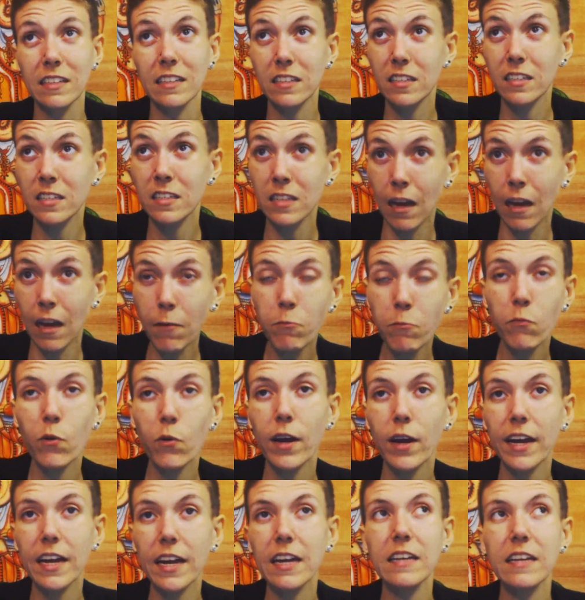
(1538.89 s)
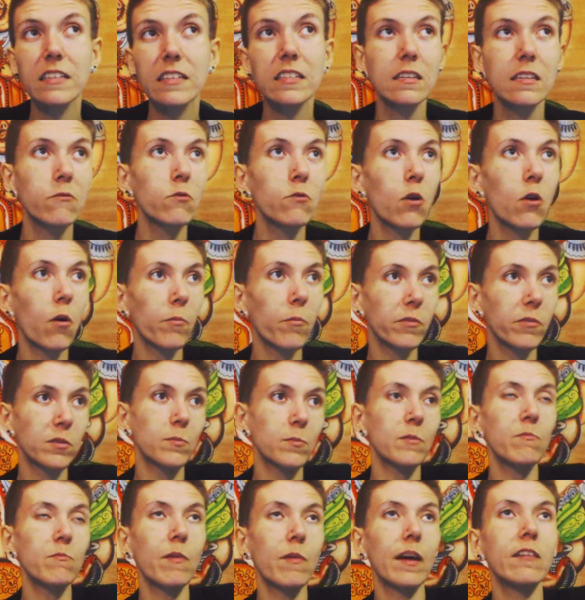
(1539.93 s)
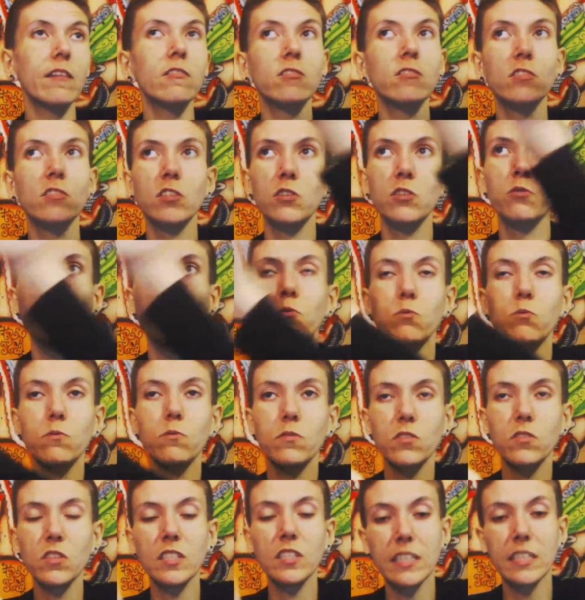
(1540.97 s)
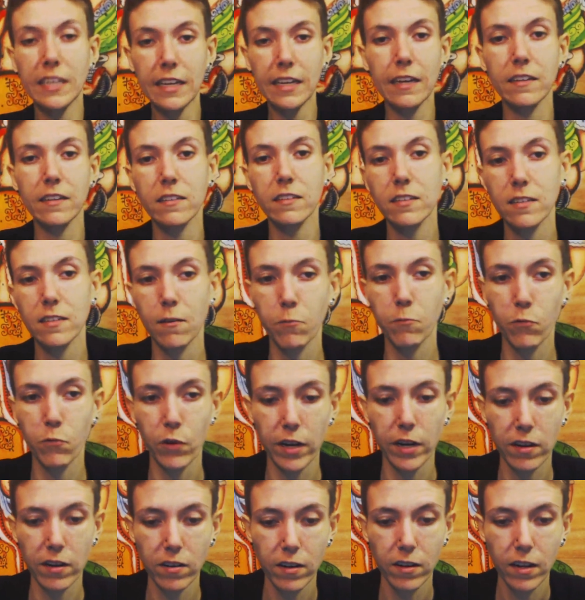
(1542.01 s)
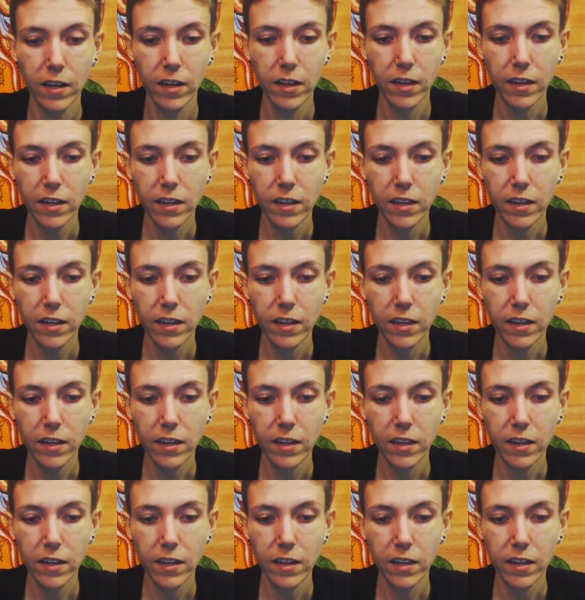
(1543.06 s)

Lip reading: In some ways, it would almost be better to see it somewhere,